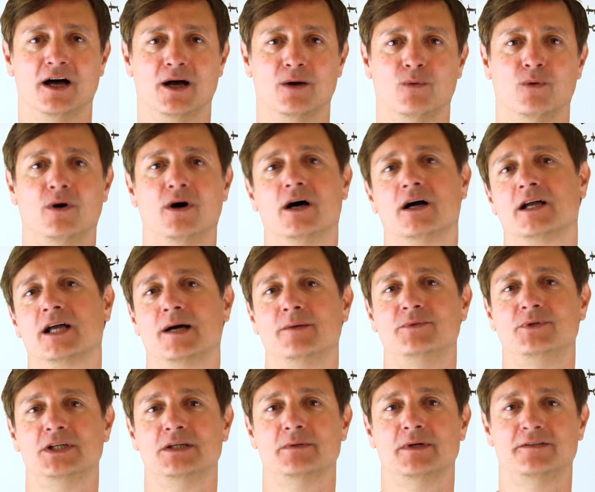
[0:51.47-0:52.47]
I walk
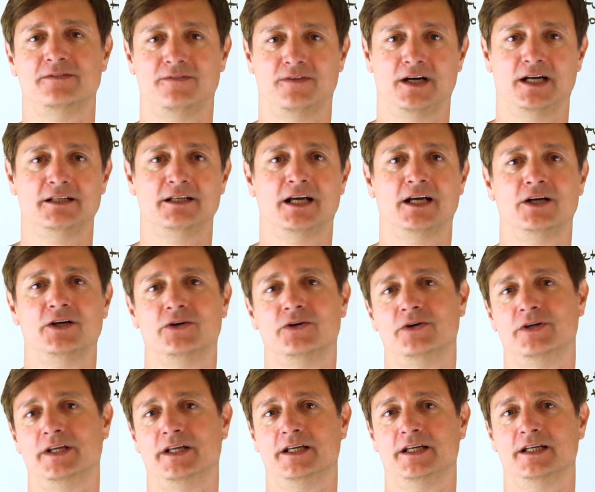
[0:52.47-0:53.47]
up to him, I find out
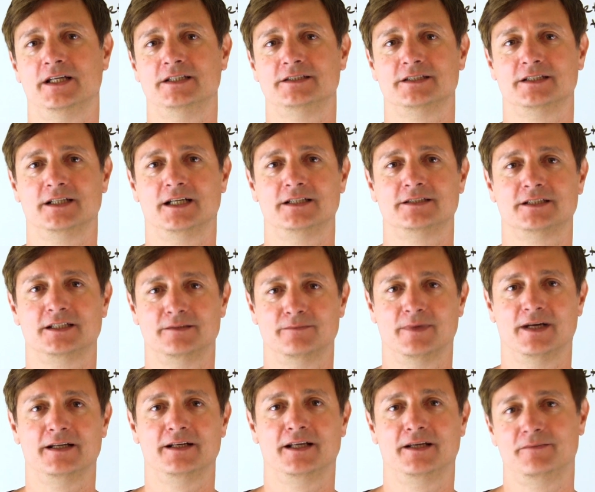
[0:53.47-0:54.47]
who he is, and I said,
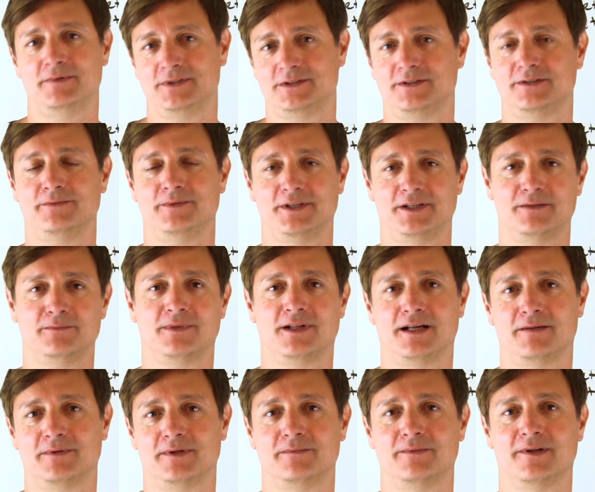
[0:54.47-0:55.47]
my name is Damir,
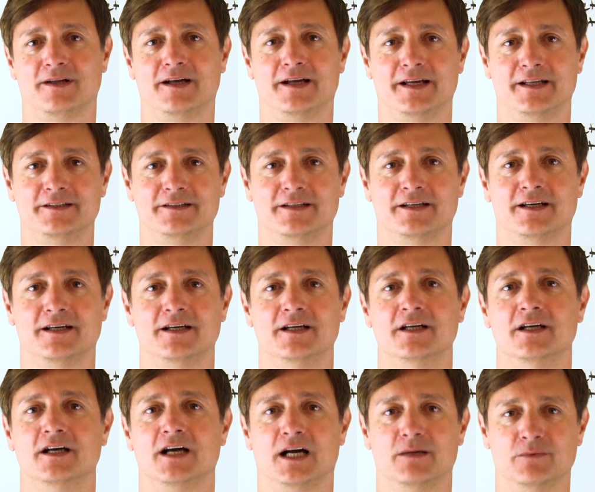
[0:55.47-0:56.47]
blah, blah, blah, and uh,
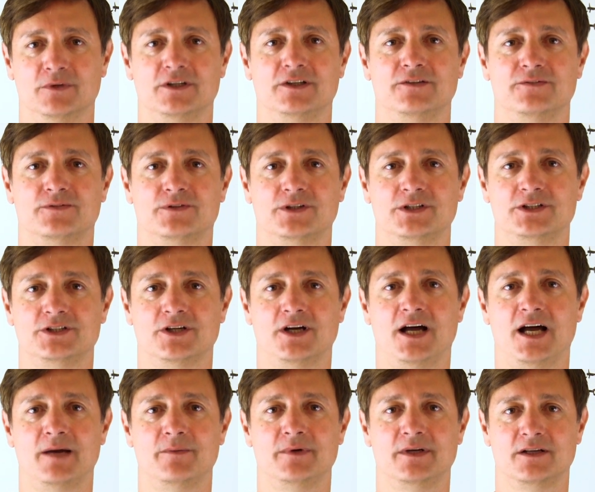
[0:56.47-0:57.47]
I'm looking for a
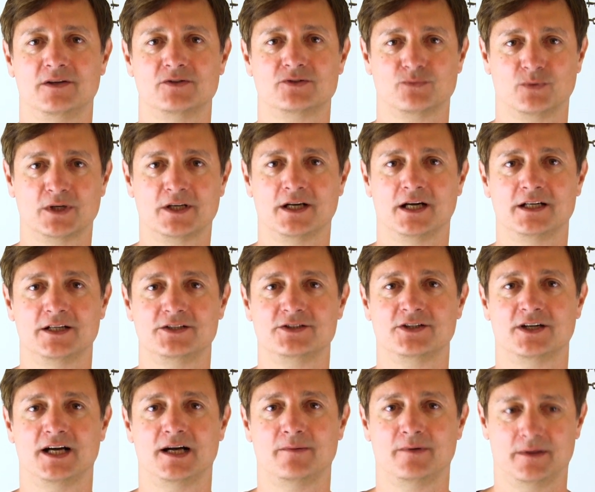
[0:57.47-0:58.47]
job. And he goes, what kind of
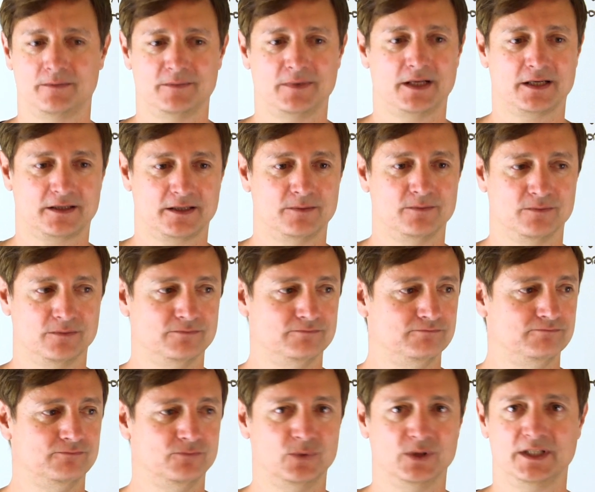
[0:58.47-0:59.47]
job? I'm like, I'm
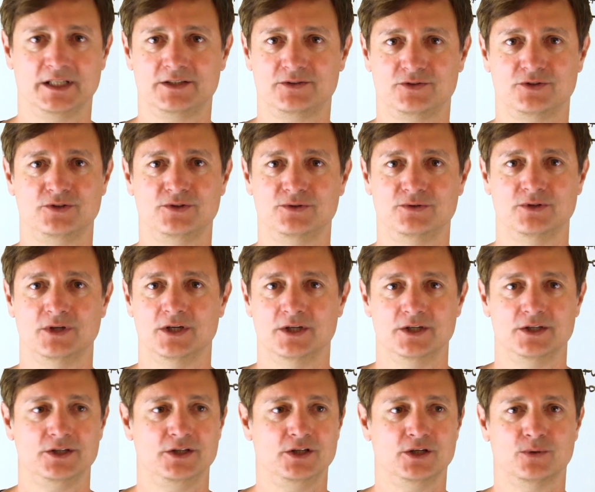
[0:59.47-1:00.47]
willing to,
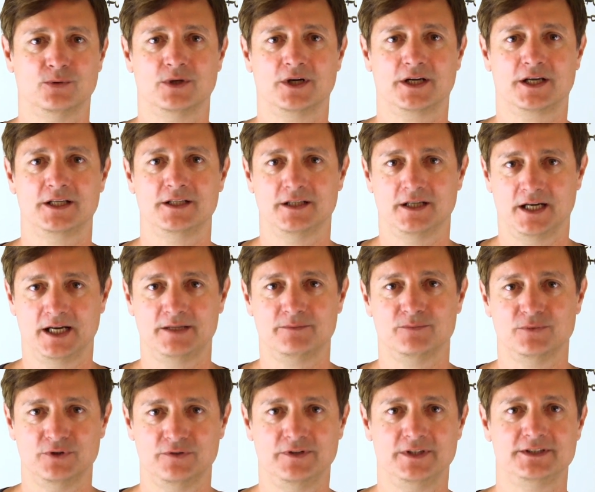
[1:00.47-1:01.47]
you know, work at
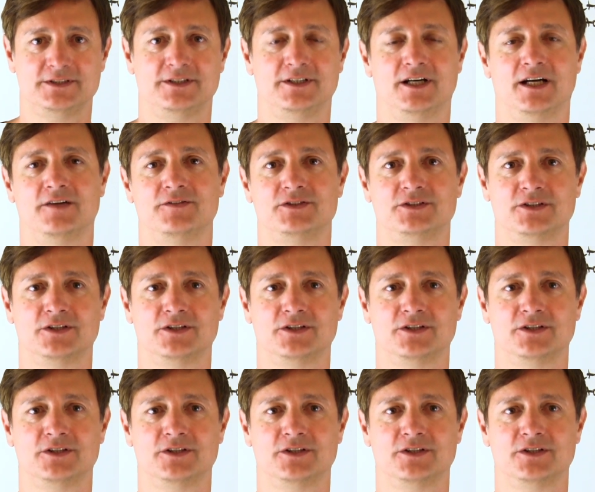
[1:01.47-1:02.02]
night moving stuff.